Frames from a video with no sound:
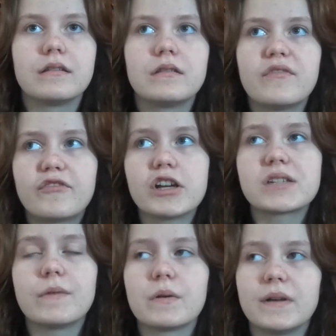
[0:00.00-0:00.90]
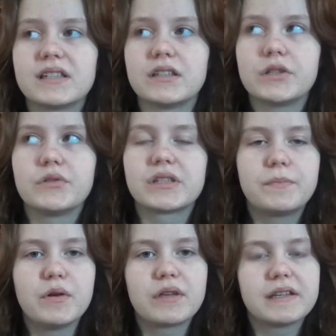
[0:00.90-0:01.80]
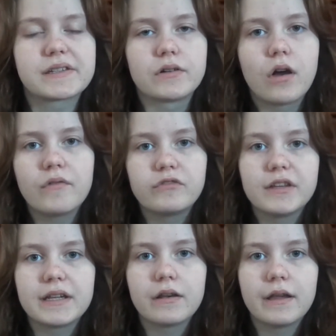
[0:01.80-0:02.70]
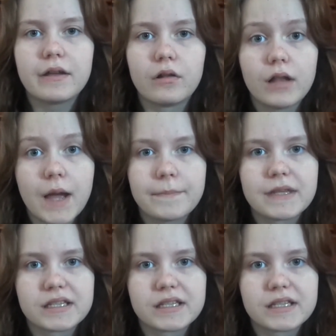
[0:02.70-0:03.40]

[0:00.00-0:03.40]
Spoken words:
The first one wasn't too spooky, so hopefully it'll up the